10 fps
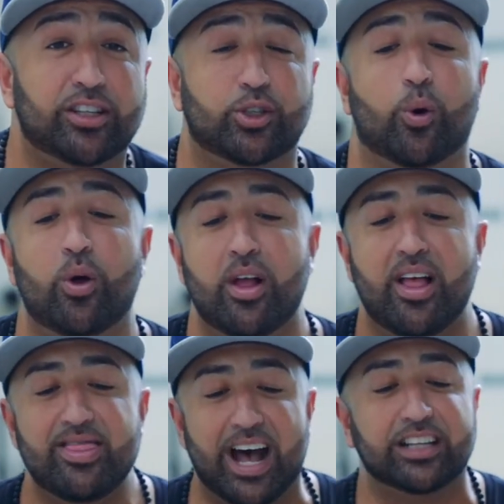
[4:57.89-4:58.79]
So
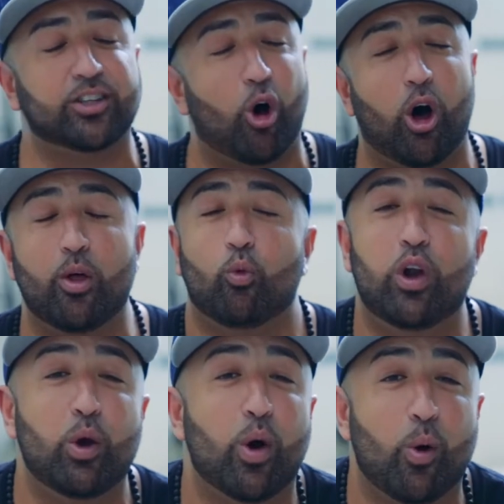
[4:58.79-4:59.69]
that's
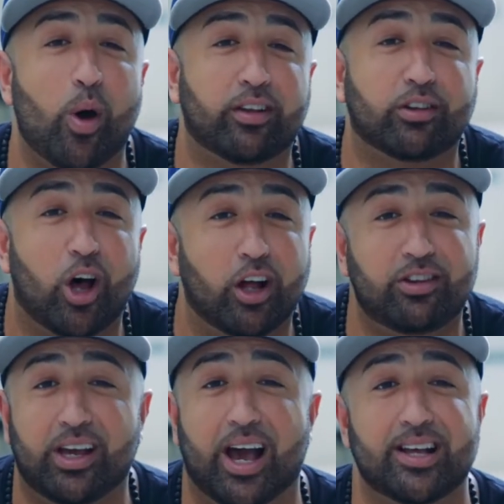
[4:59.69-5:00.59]
really what I wanted to talk
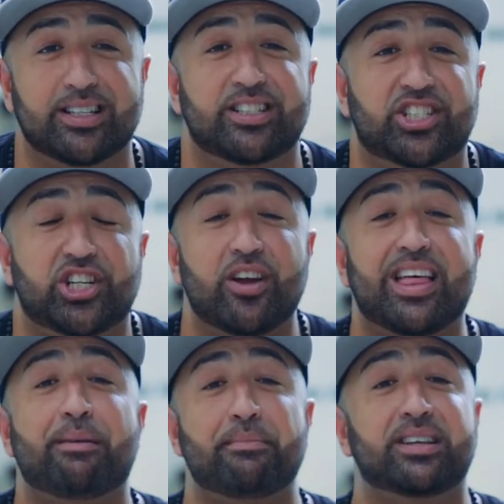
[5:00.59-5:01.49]
to you guys and just share
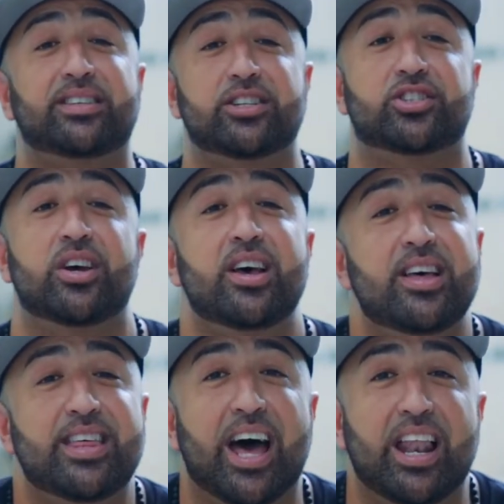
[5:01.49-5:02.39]
that message,
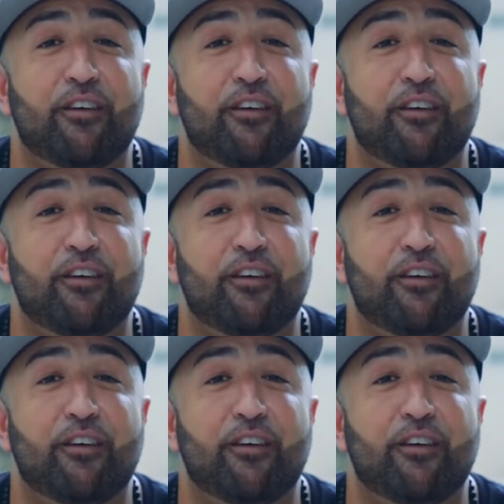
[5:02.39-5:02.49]
that